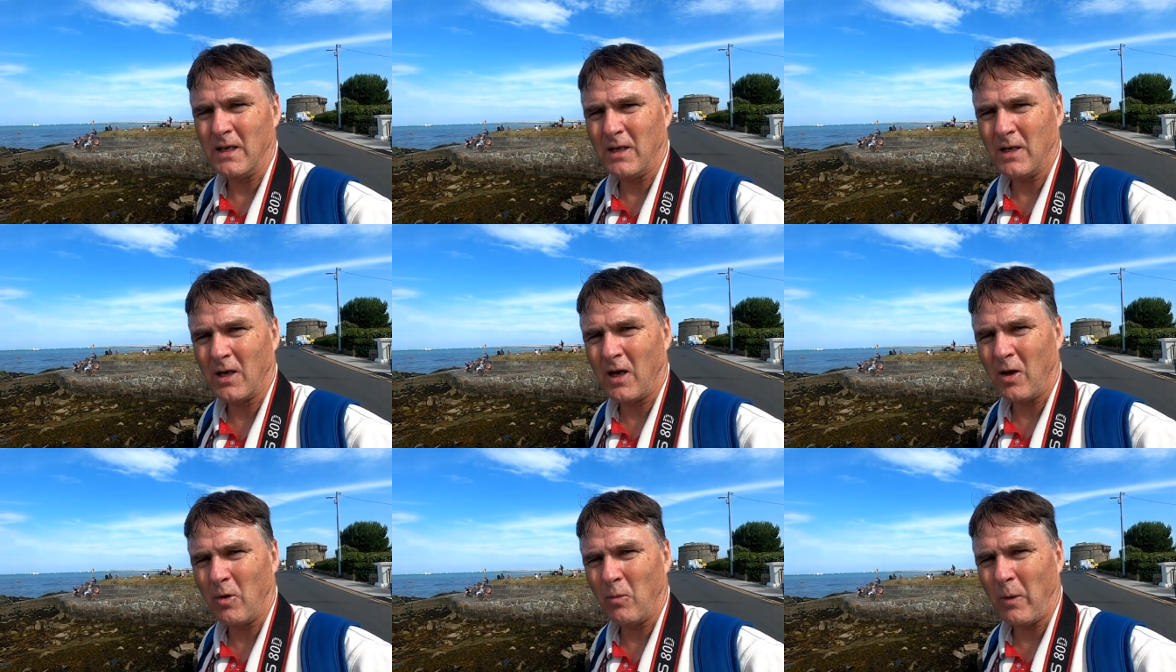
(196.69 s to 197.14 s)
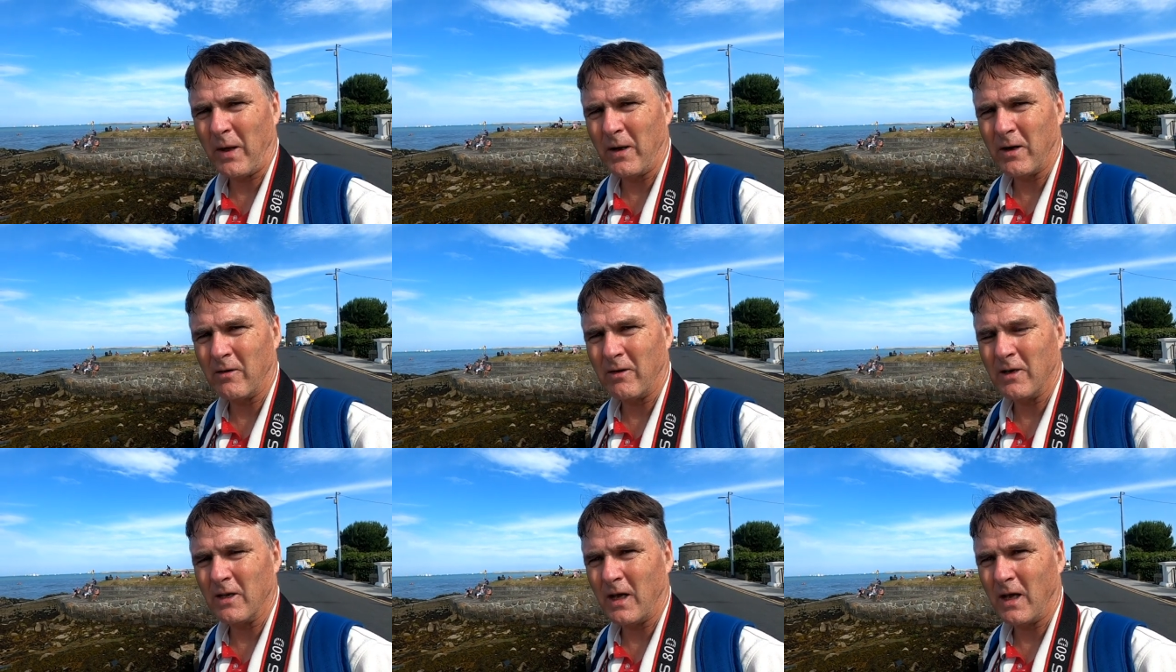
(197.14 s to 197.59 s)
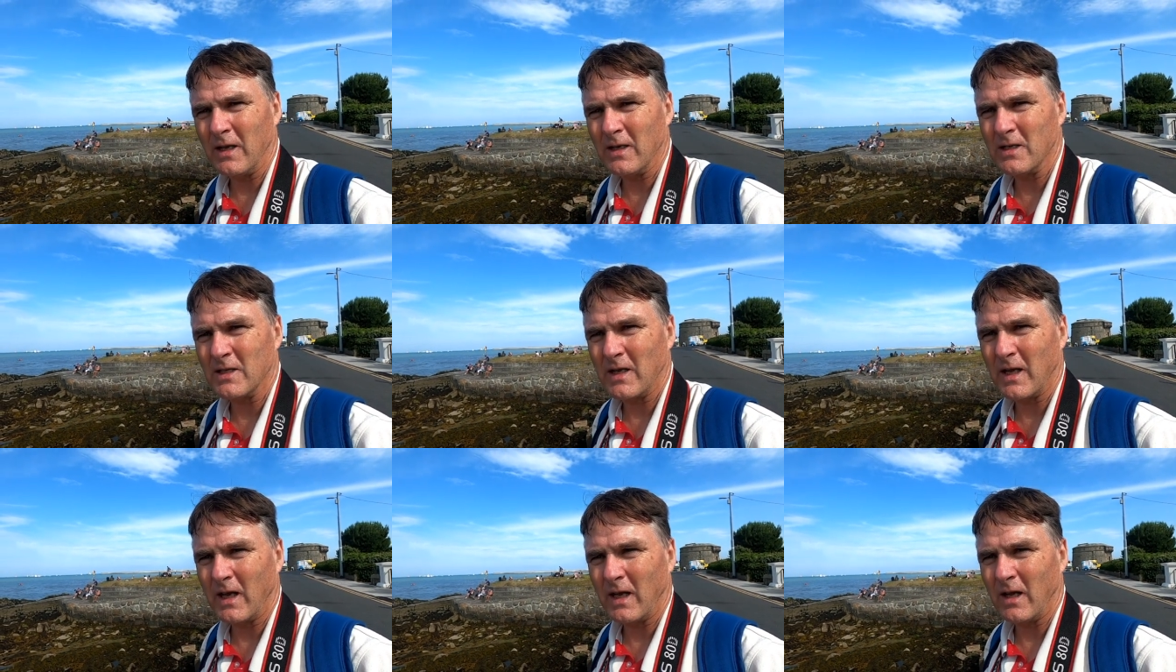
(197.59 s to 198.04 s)
in the hot weather and,
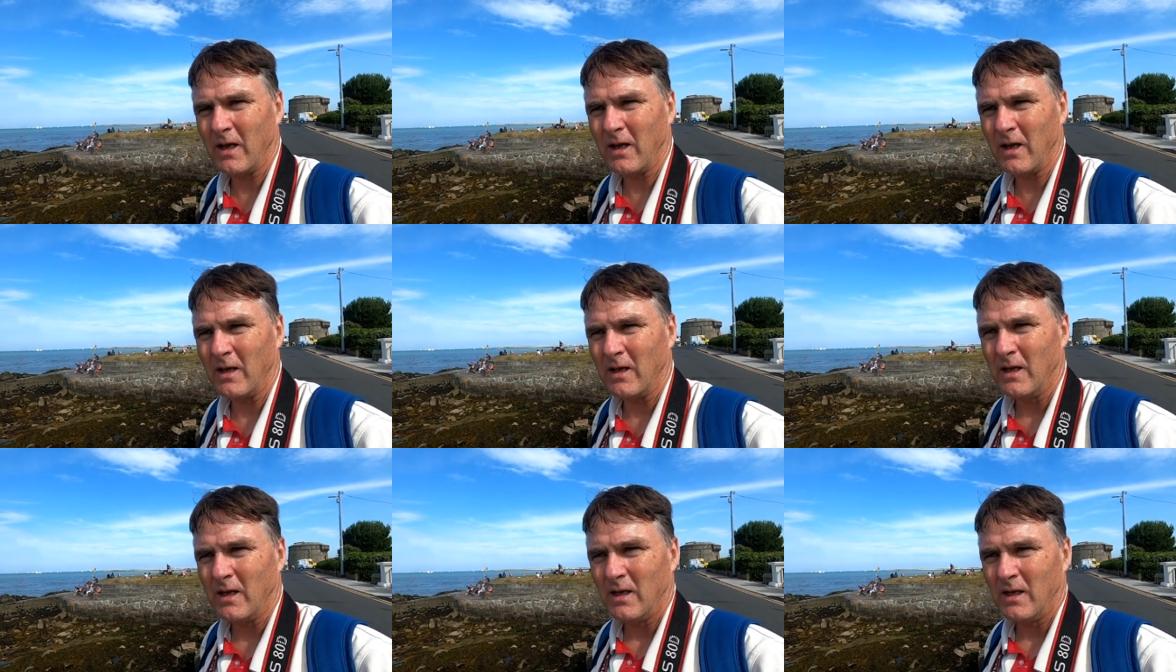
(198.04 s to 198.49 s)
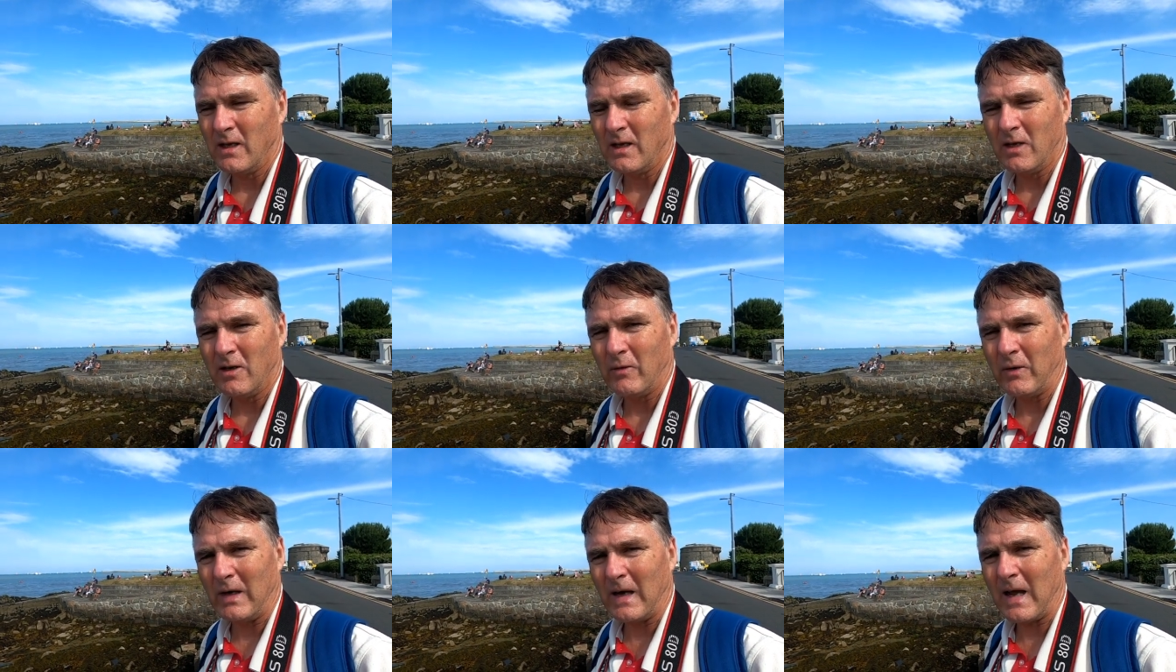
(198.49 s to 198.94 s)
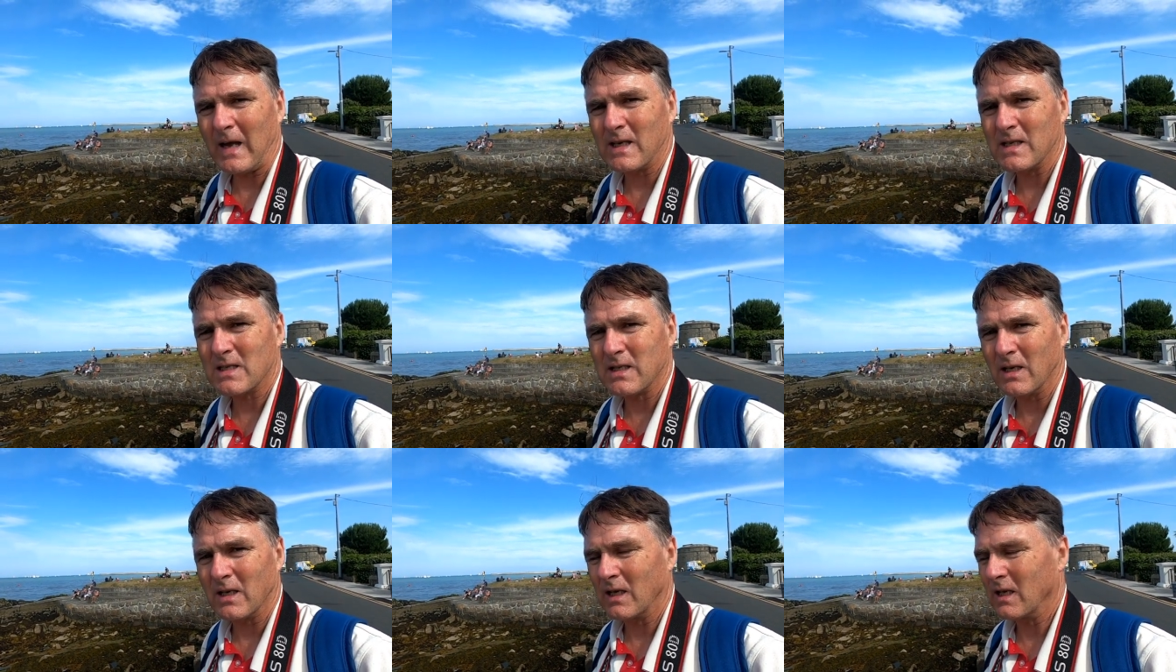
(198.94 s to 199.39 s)
and uh,
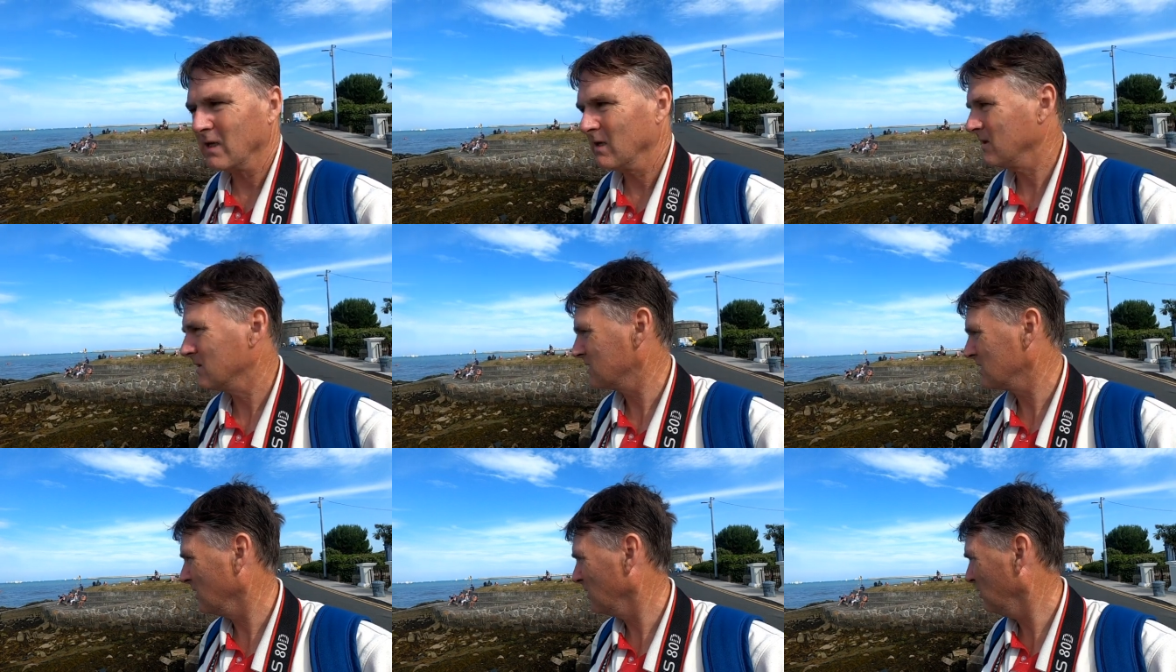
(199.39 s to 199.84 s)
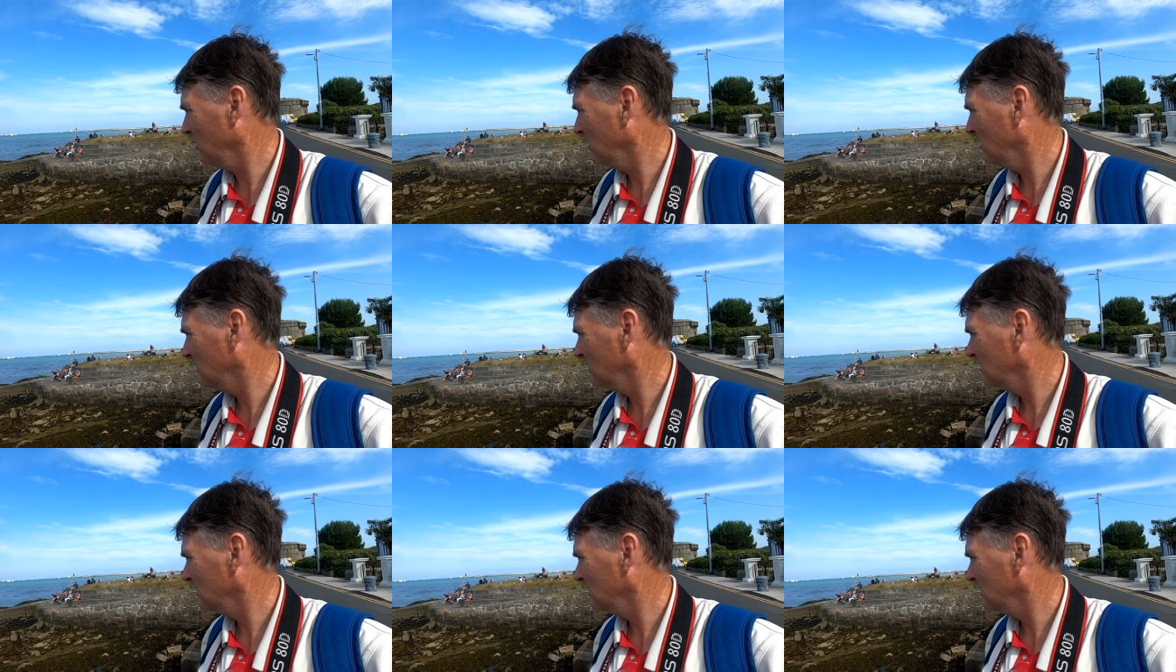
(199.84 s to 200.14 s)
relax like. So,